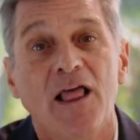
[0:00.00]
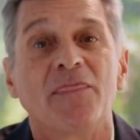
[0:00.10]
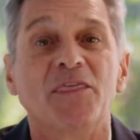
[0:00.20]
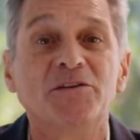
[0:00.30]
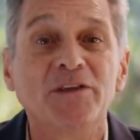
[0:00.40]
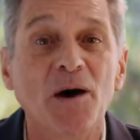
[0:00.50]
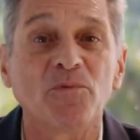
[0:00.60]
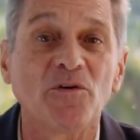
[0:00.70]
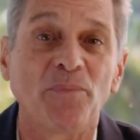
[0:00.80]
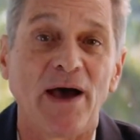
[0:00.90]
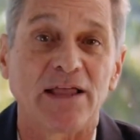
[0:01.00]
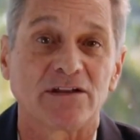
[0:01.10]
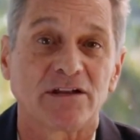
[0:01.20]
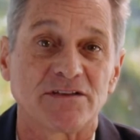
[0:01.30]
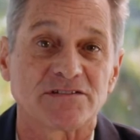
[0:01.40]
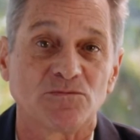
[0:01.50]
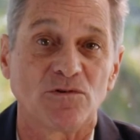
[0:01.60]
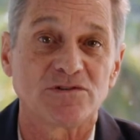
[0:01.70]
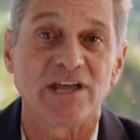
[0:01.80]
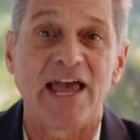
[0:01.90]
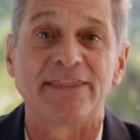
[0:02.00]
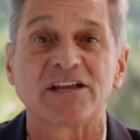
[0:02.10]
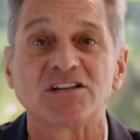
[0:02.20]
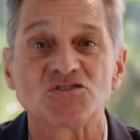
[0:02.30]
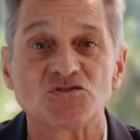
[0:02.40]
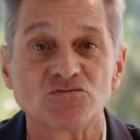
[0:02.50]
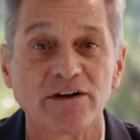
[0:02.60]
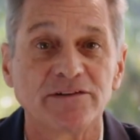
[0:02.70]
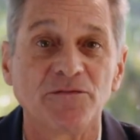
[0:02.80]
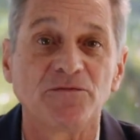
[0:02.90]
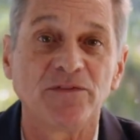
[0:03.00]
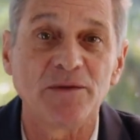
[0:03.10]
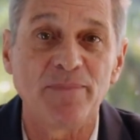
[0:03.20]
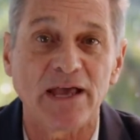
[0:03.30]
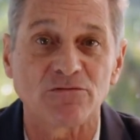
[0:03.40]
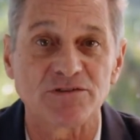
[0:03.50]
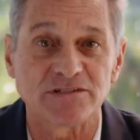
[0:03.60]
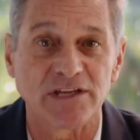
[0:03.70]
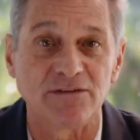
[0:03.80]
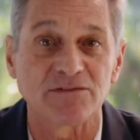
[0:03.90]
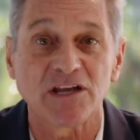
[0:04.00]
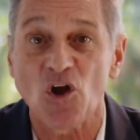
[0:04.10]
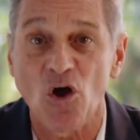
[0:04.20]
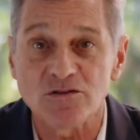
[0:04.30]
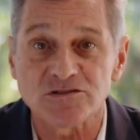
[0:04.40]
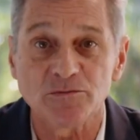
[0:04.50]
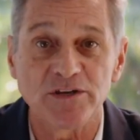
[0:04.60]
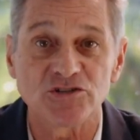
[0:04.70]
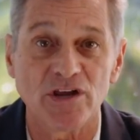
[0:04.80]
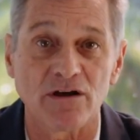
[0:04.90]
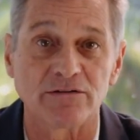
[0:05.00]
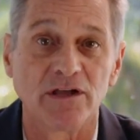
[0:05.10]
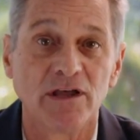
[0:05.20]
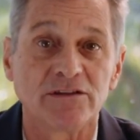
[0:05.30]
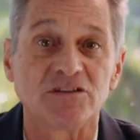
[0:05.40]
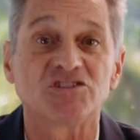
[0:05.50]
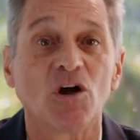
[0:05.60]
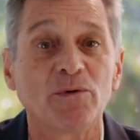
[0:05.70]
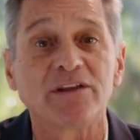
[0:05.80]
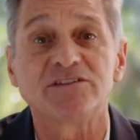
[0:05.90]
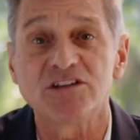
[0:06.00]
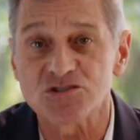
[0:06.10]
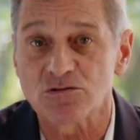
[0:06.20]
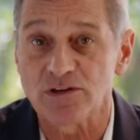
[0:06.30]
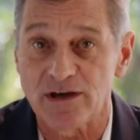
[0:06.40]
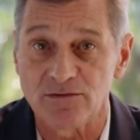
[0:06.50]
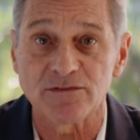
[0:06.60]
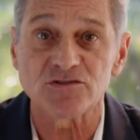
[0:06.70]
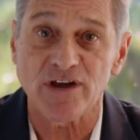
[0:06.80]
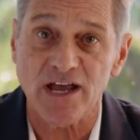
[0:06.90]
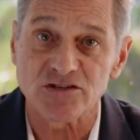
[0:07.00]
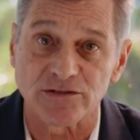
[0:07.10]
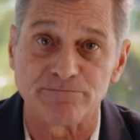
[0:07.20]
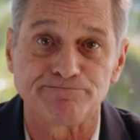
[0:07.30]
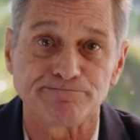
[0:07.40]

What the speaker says: The number of pilot customers and the constructive feedback received can also be shared to show an additional level of traction.